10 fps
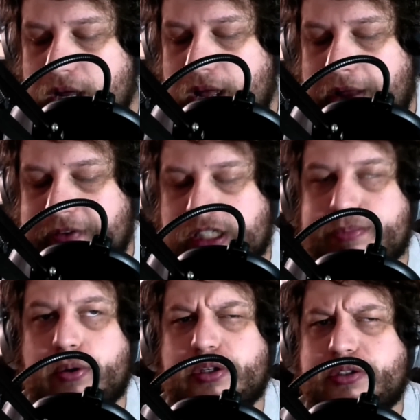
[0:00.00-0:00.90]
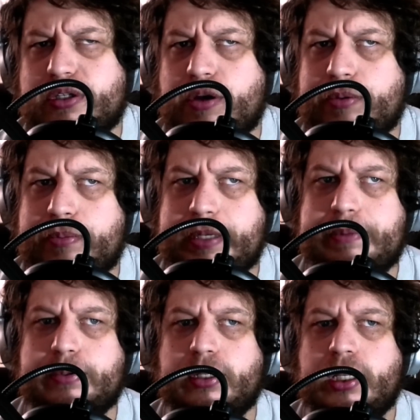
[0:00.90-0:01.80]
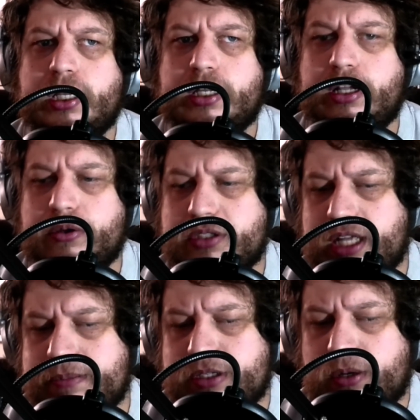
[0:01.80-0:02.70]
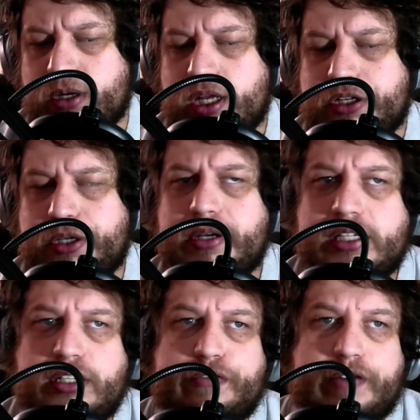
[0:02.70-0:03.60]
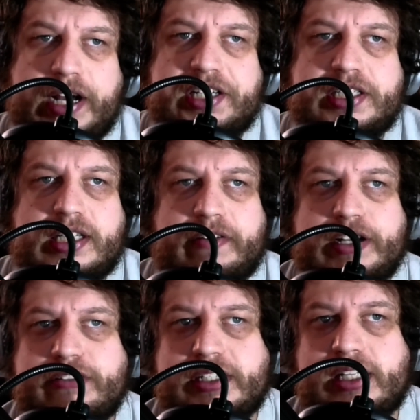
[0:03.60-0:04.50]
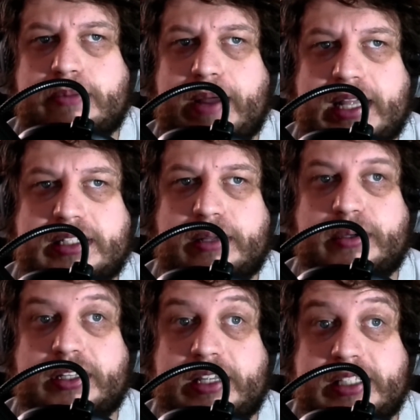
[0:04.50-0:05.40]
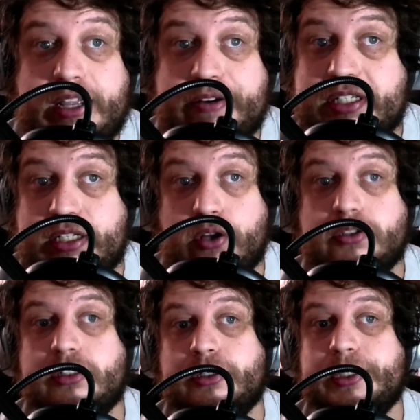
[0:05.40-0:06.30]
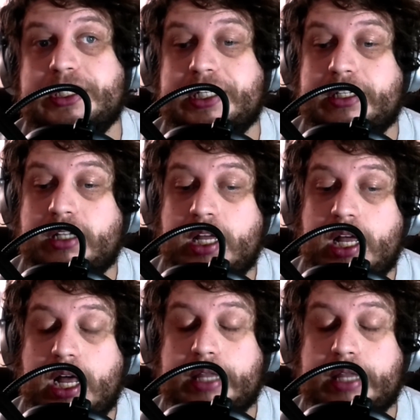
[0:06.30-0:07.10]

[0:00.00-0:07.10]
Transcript: having spoken to a couple of people close to him. So Newcastle have registered their interest in the past. They seriously looked at doing a deal, I